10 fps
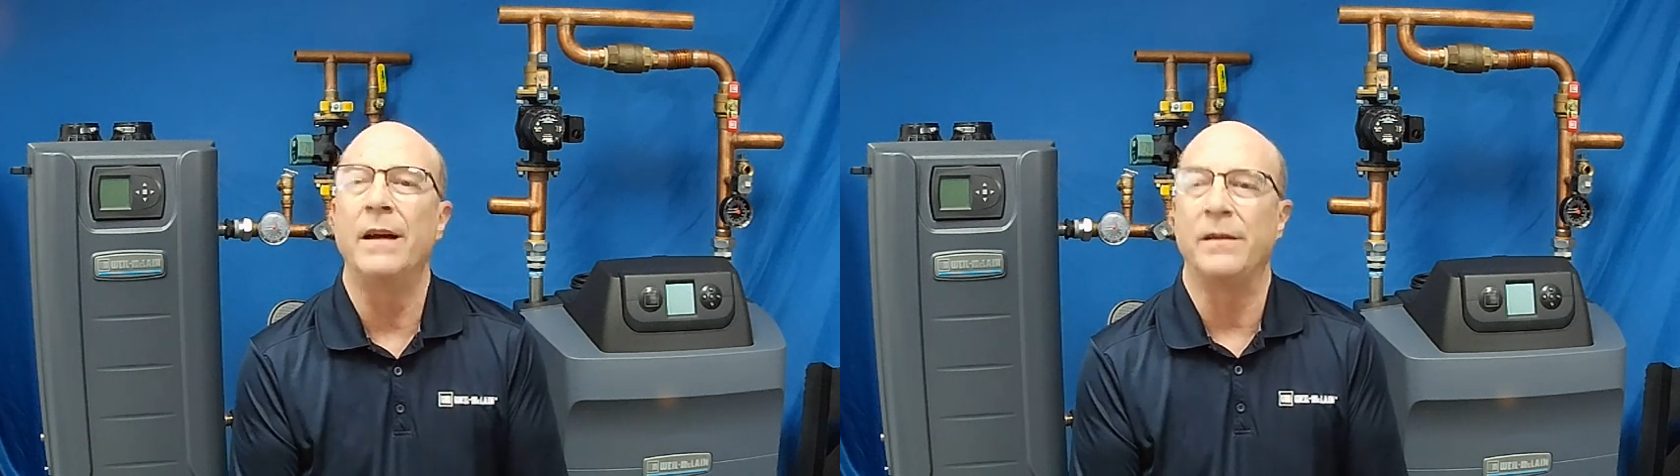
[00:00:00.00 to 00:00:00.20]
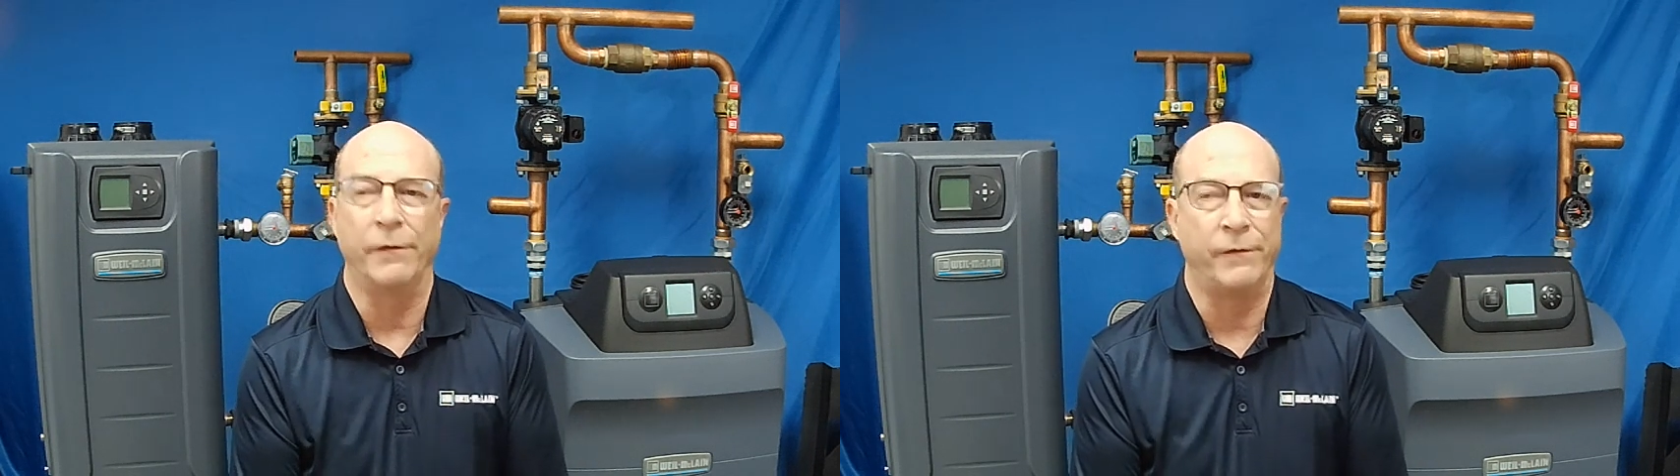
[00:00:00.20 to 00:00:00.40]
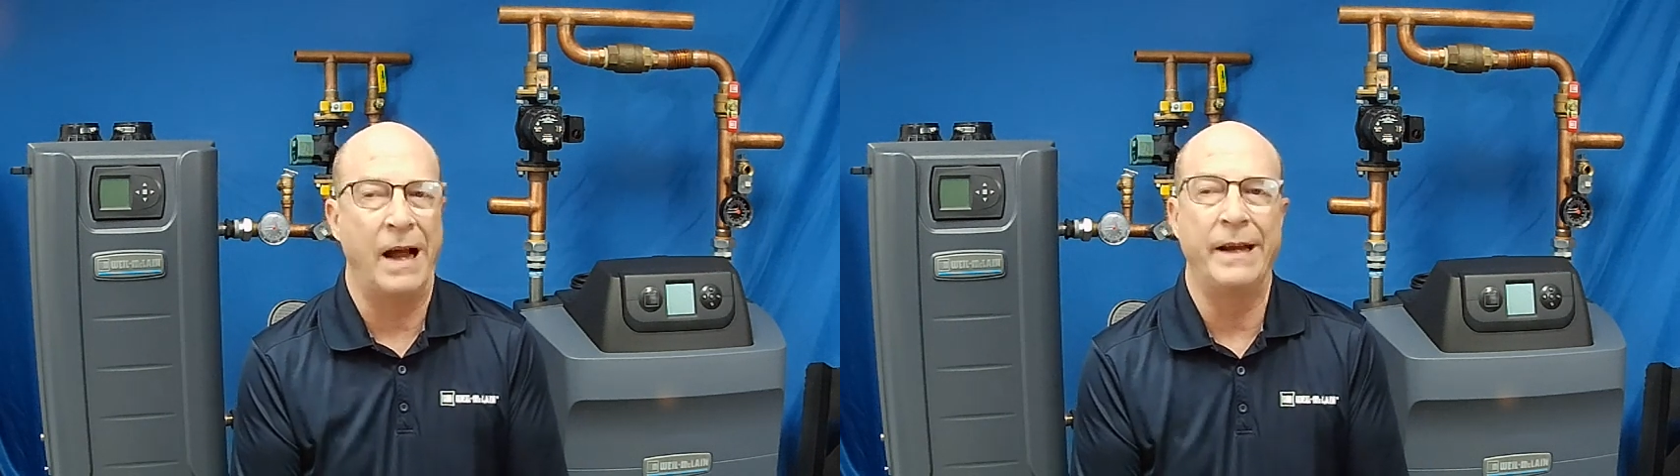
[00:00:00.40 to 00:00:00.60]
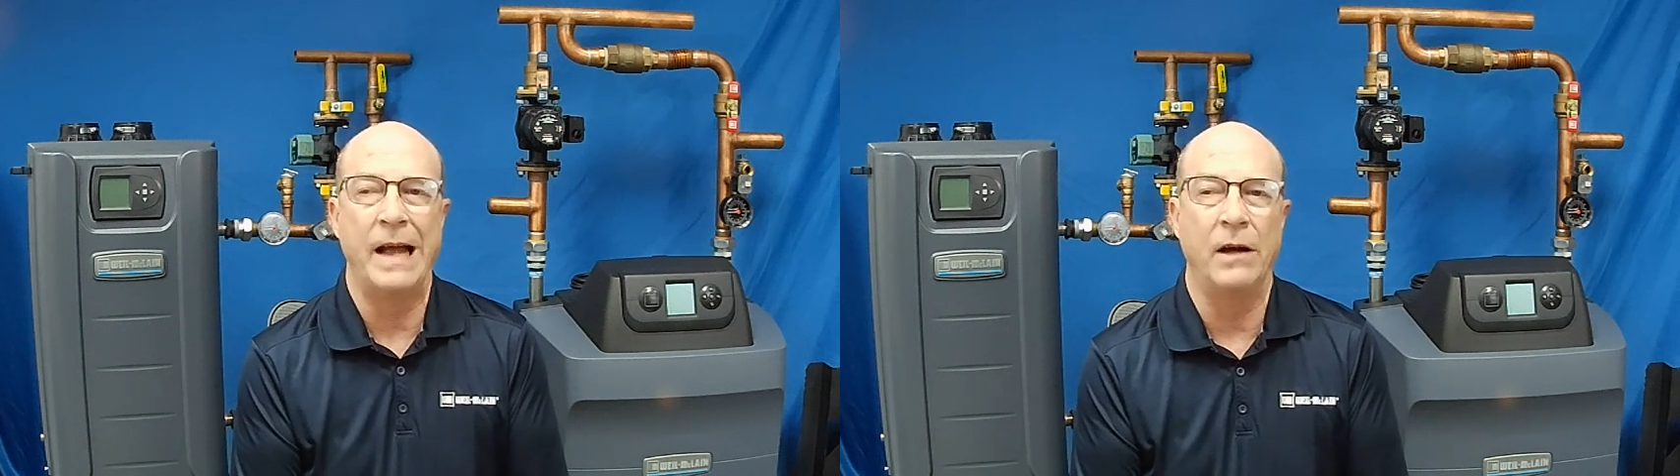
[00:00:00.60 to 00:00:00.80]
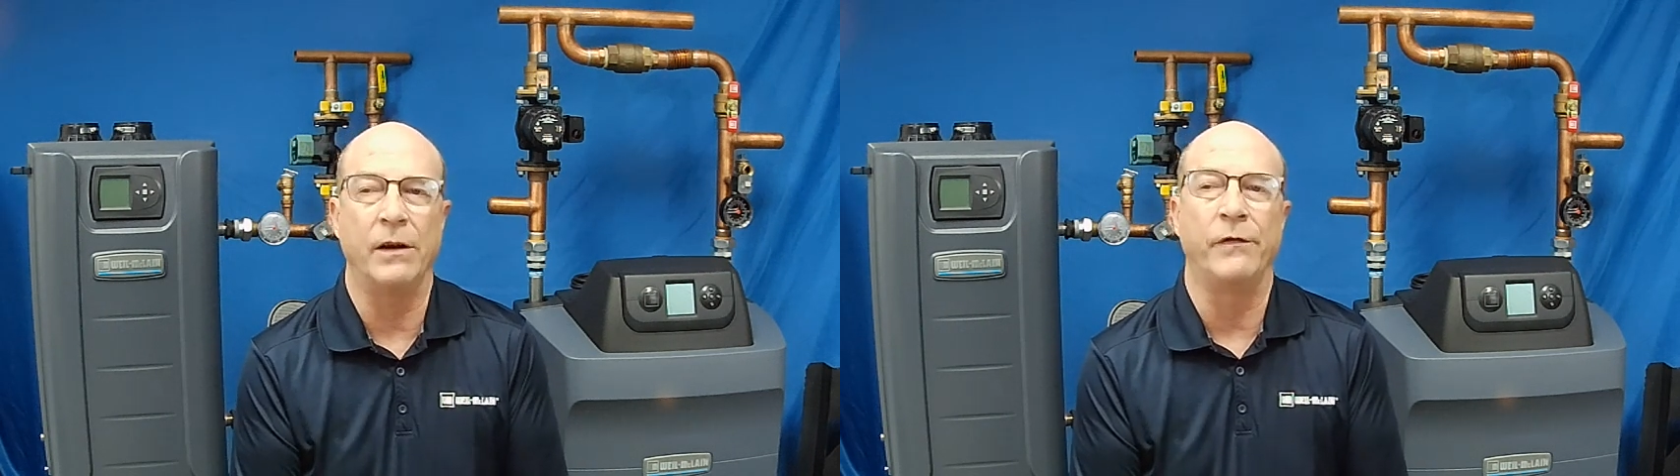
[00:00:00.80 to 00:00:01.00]
to find
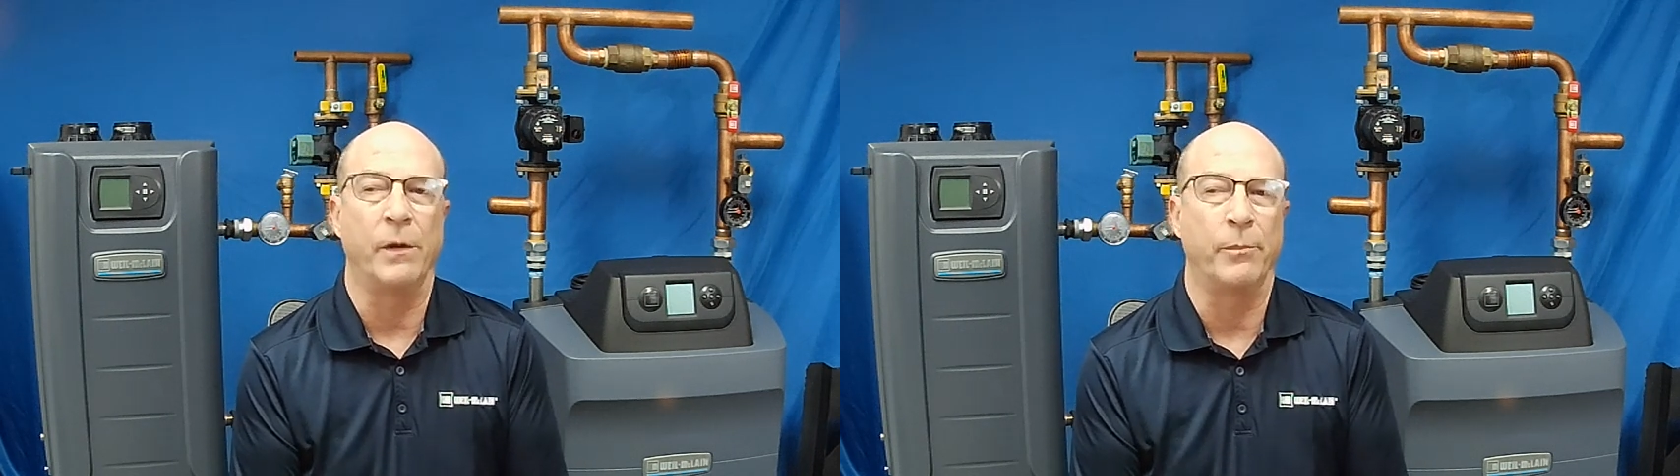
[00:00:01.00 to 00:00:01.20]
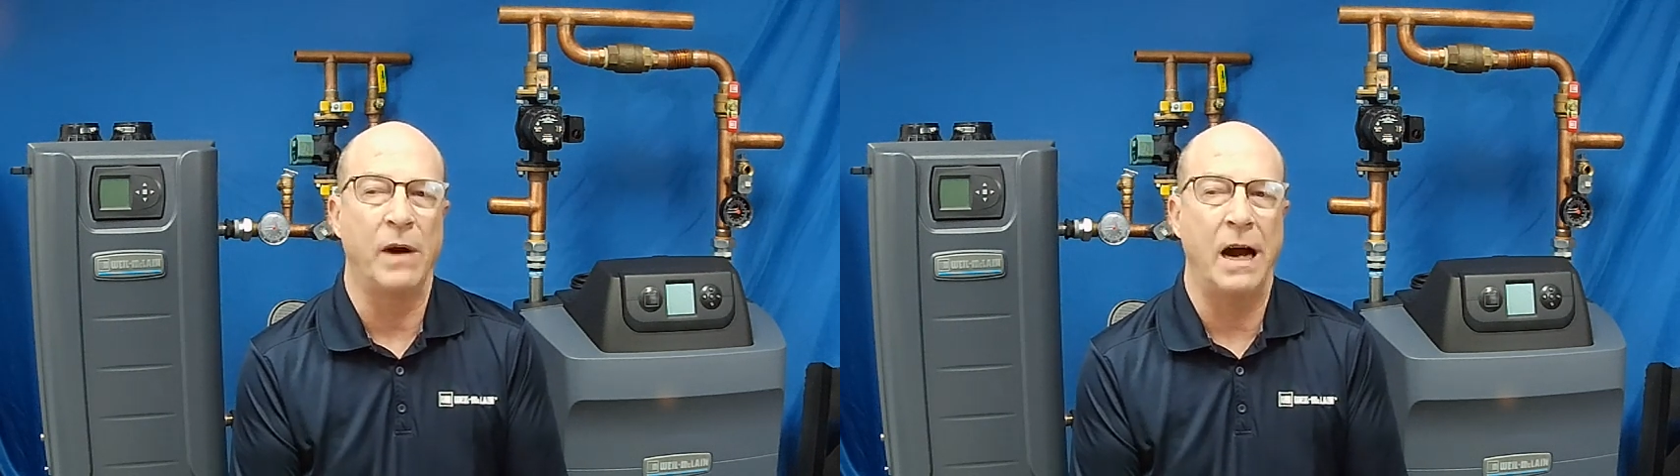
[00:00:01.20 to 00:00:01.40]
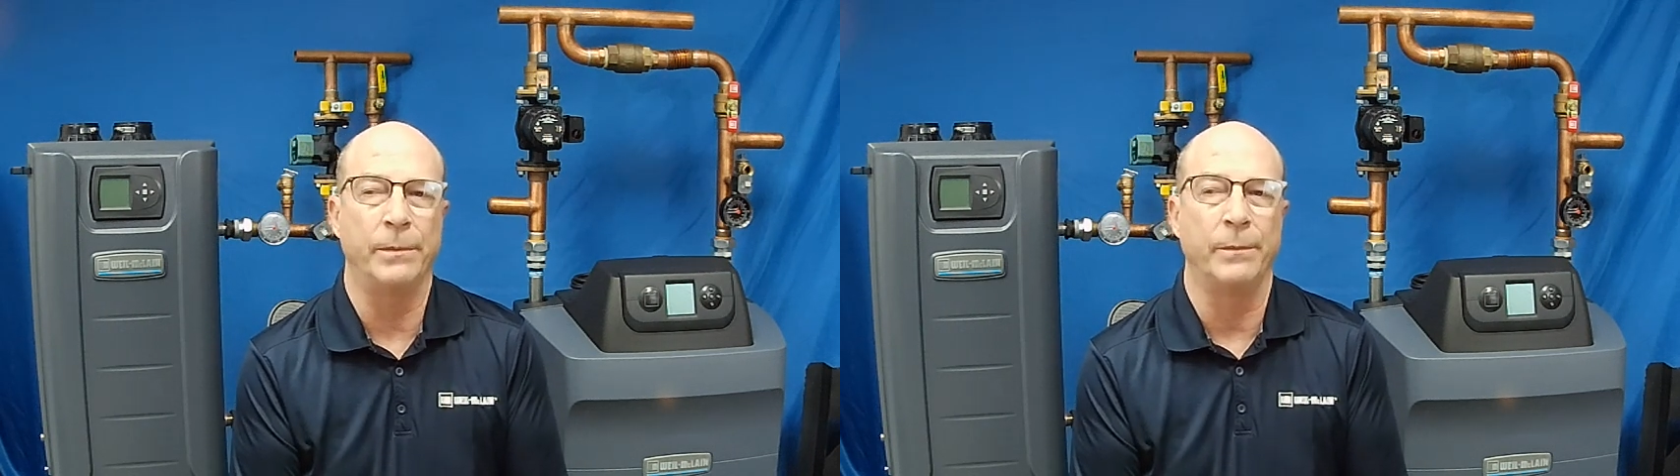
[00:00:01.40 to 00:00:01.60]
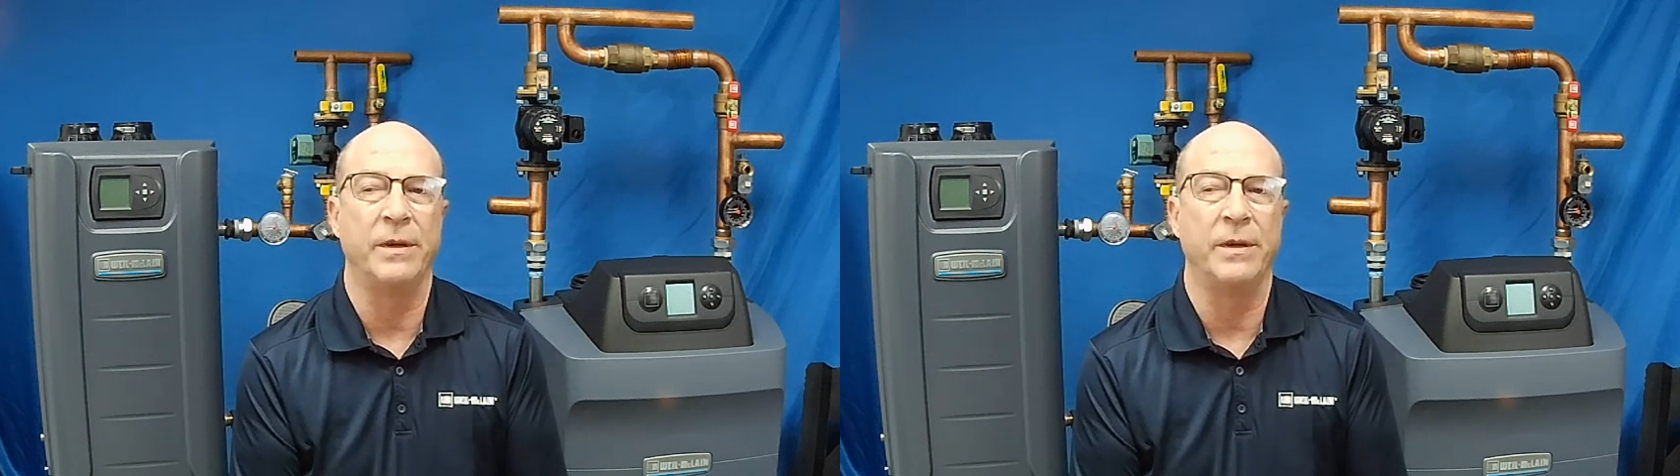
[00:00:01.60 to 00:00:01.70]
out if the problem